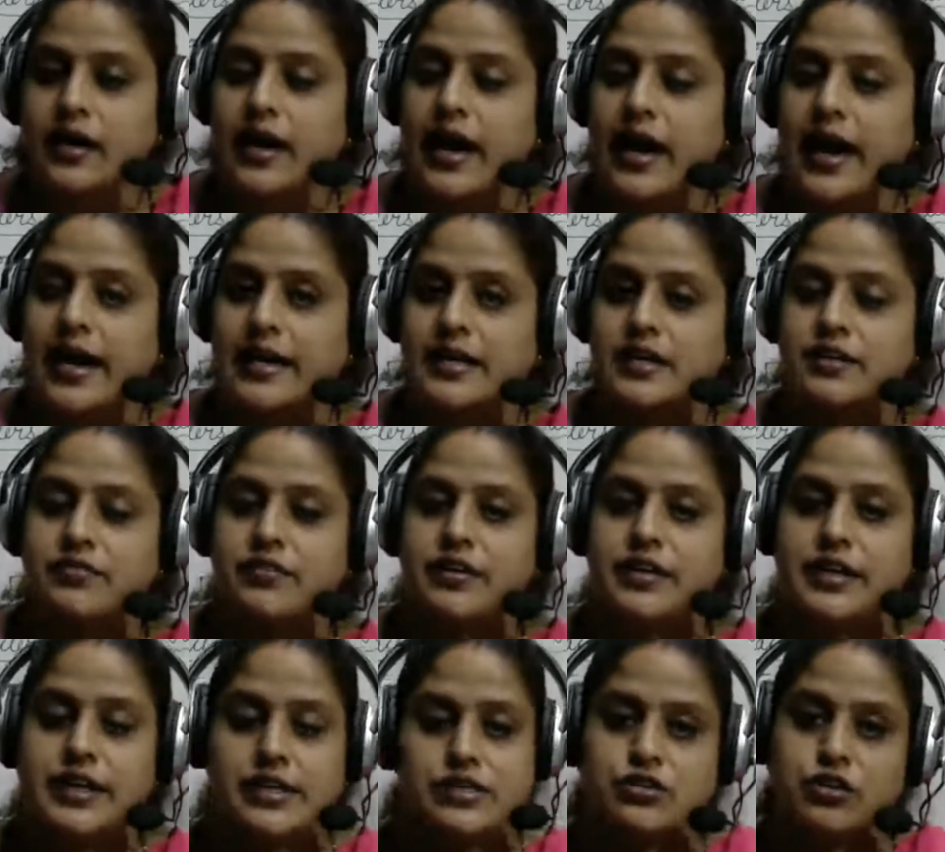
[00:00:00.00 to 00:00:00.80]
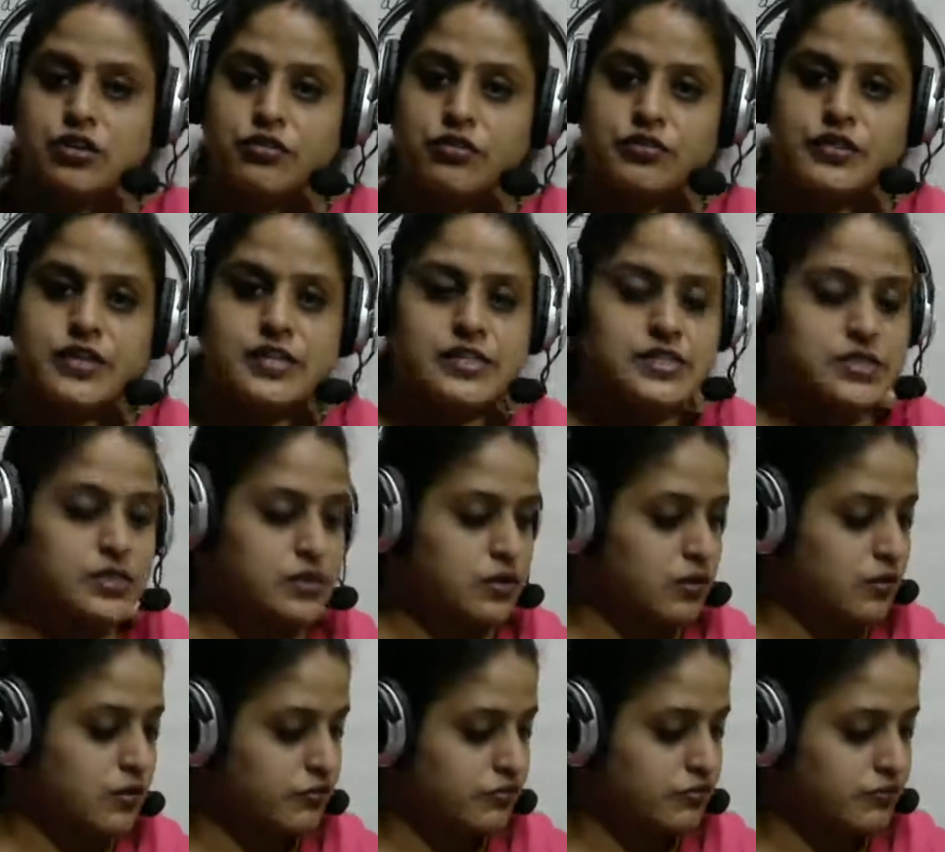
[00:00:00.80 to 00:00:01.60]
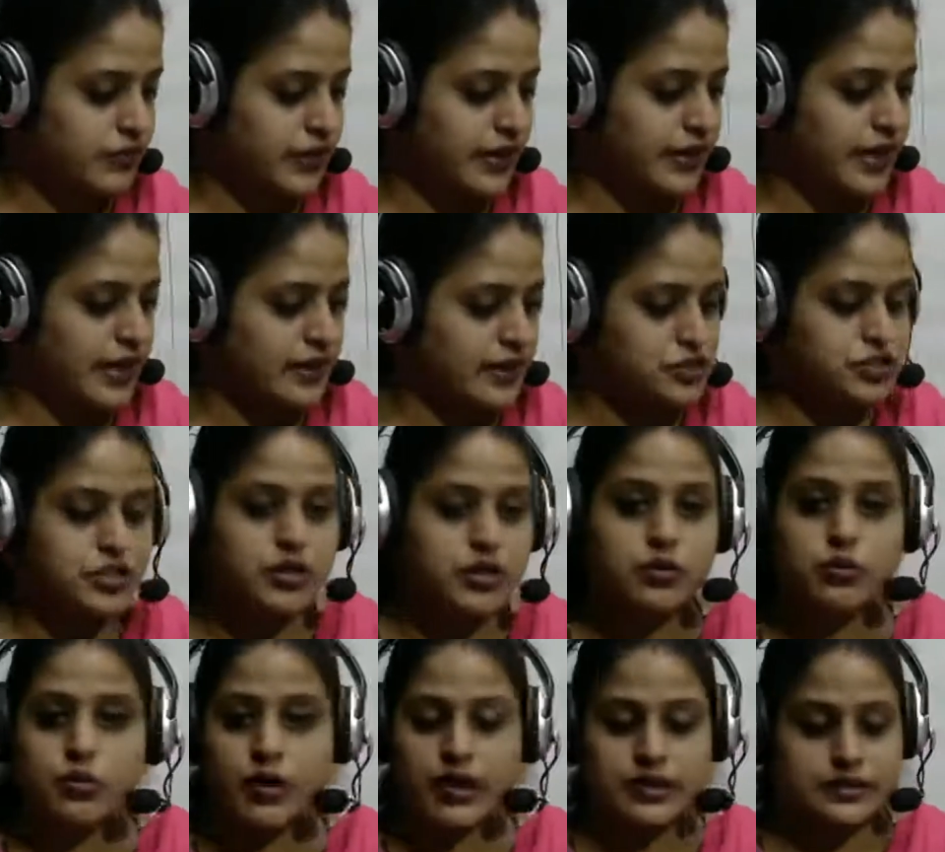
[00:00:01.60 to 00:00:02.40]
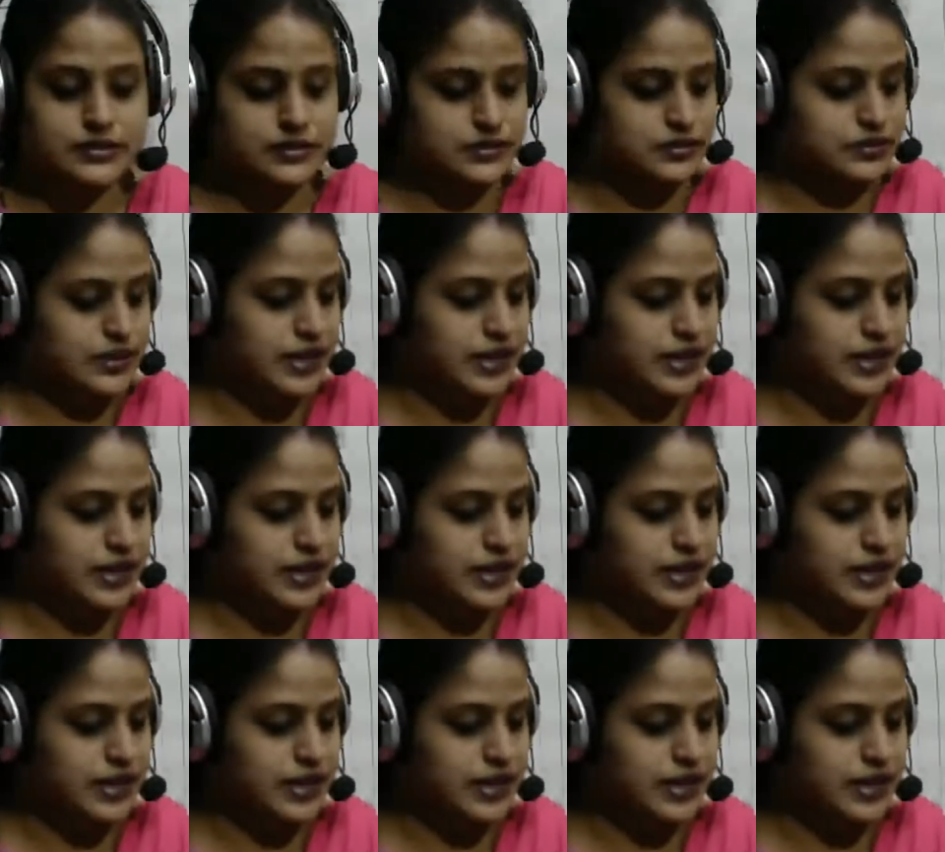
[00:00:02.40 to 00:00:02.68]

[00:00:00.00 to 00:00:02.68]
activities of his financial works